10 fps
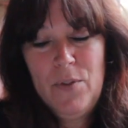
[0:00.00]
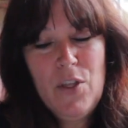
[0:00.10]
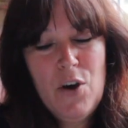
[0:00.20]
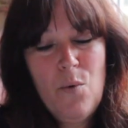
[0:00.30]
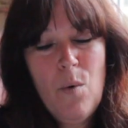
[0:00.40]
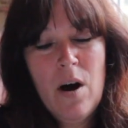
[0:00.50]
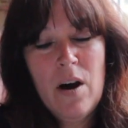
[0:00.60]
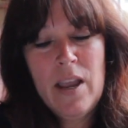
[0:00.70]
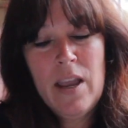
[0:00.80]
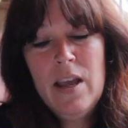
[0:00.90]
though
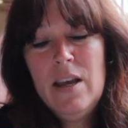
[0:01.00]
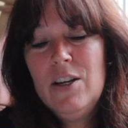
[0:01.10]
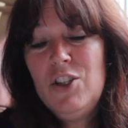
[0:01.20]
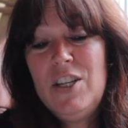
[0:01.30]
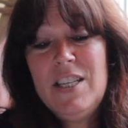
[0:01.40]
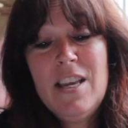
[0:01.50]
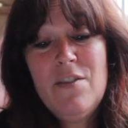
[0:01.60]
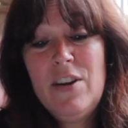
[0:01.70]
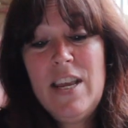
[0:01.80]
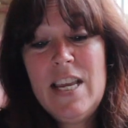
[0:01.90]
why, she'd
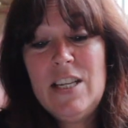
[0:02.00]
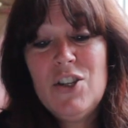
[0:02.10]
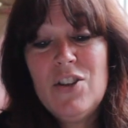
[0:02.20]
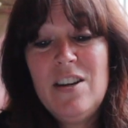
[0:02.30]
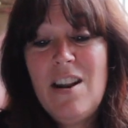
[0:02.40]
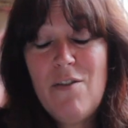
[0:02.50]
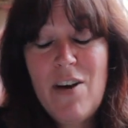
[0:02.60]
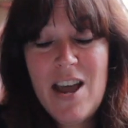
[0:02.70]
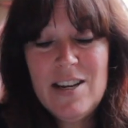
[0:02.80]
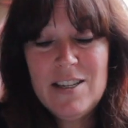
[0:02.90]
given in to the
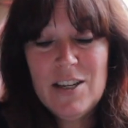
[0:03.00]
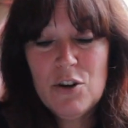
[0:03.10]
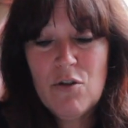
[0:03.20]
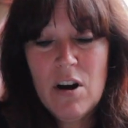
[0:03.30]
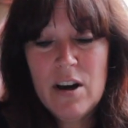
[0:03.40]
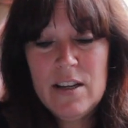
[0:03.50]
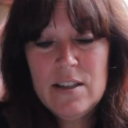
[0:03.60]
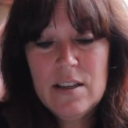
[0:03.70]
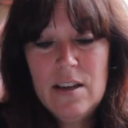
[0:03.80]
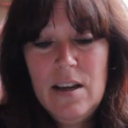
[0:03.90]
never-ending
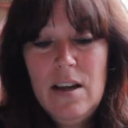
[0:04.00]
cries.